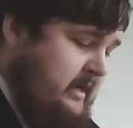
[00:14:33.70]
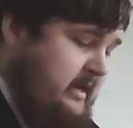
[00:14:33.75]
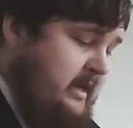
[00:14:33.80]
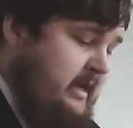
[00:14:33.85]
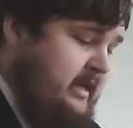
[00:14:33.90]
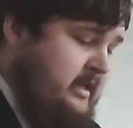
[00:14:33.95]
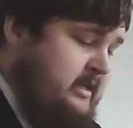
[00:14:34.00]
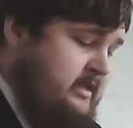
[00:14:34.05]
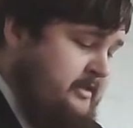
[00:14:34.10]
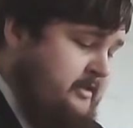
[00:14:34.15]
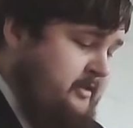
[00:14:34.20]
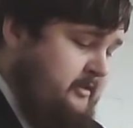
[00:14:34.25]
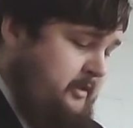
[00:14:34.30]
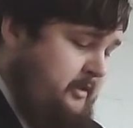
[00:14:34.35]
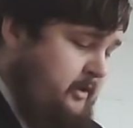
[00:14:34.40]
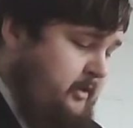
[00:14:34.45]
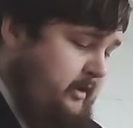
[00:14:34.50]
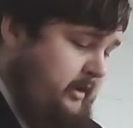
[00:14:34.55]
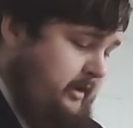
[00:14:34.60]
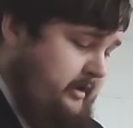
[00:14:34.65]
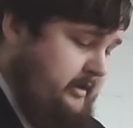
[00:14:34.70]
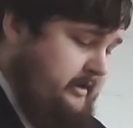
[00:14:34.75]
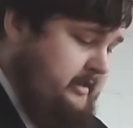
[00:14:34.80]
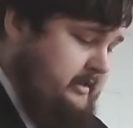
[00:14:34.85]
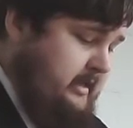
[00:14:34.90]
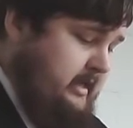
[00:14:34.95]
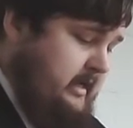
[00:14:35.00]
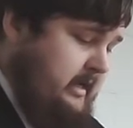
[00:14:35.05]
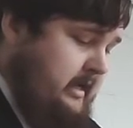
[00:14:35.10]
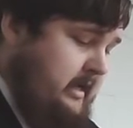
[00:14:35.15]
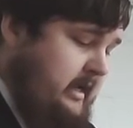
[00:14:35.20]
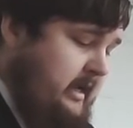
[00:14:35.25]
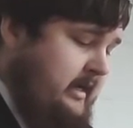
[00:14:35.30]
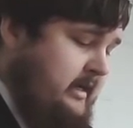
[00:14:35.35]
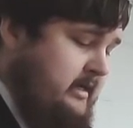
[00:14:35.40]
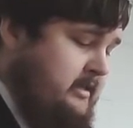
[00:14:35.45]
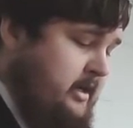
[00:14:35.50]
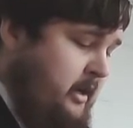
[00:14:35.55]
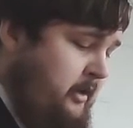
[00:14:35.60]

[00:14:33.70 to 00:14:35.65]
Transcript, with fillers: is the Lord's. It is